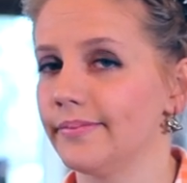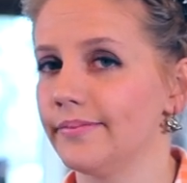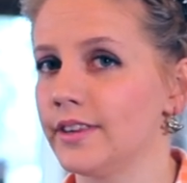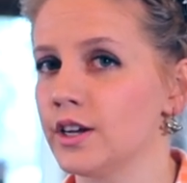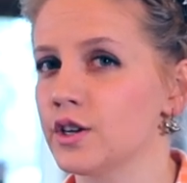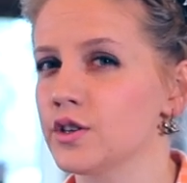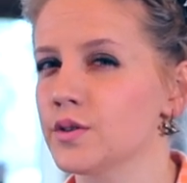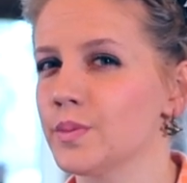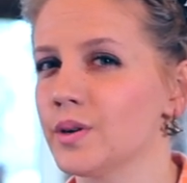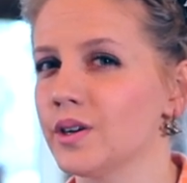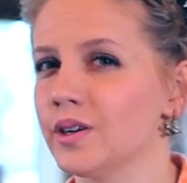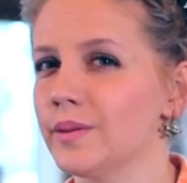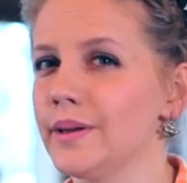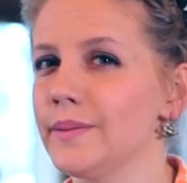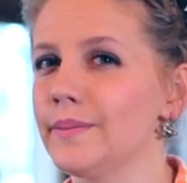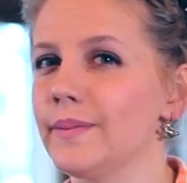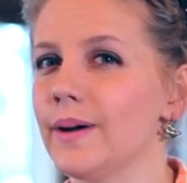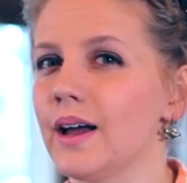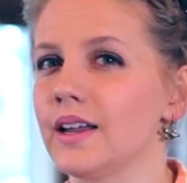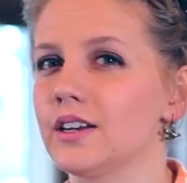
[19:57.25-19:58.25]
There's
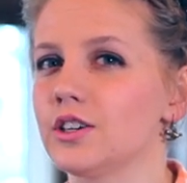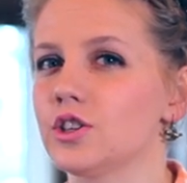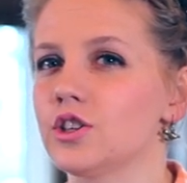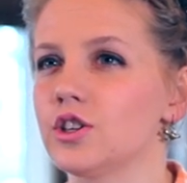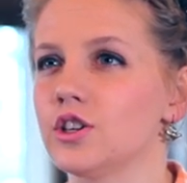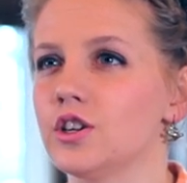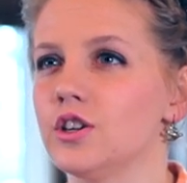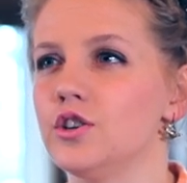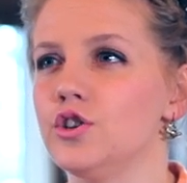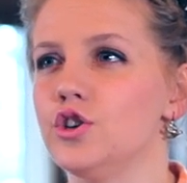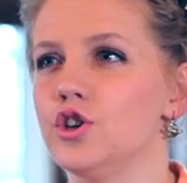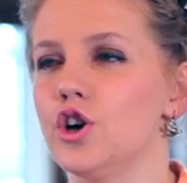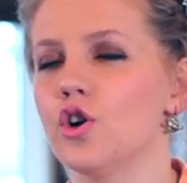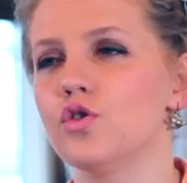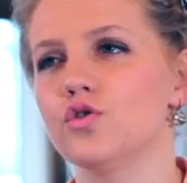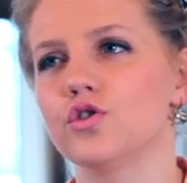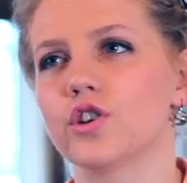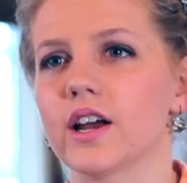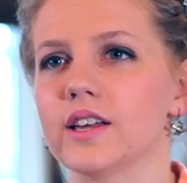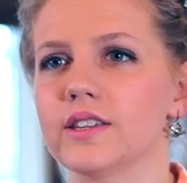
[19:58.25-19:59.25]
pretty much
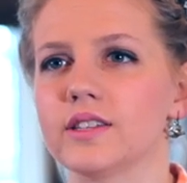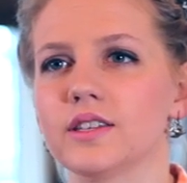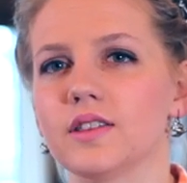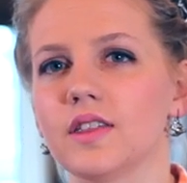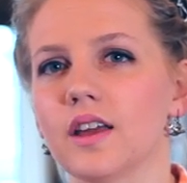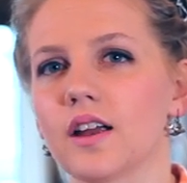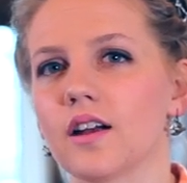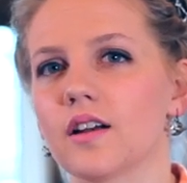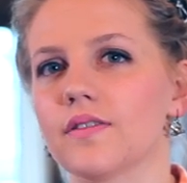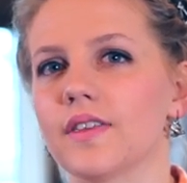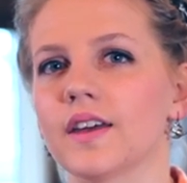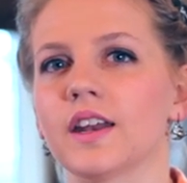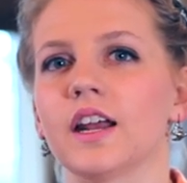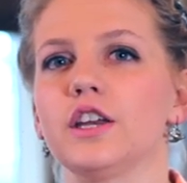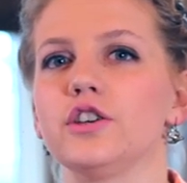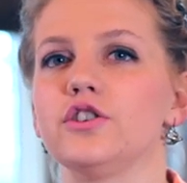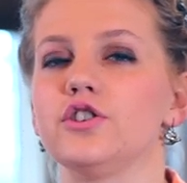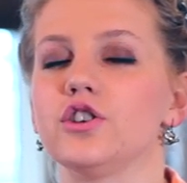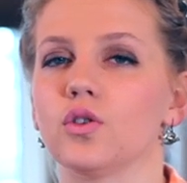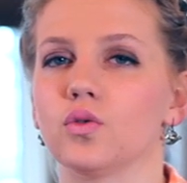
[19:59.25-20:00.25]
no dress in there that
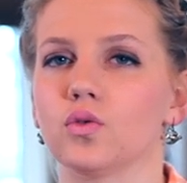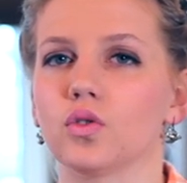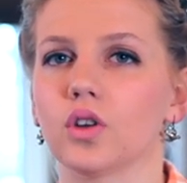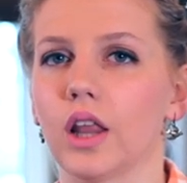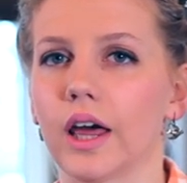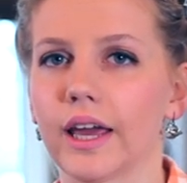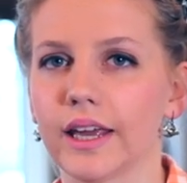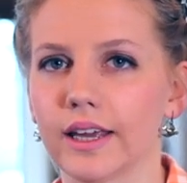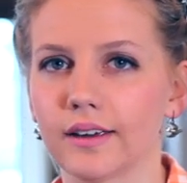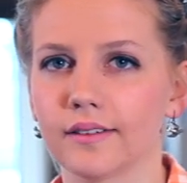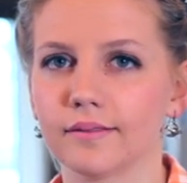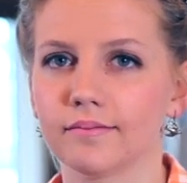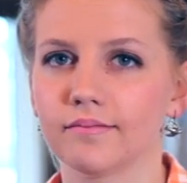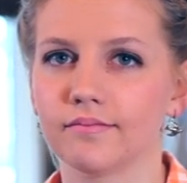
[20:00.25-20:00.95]
I don't like.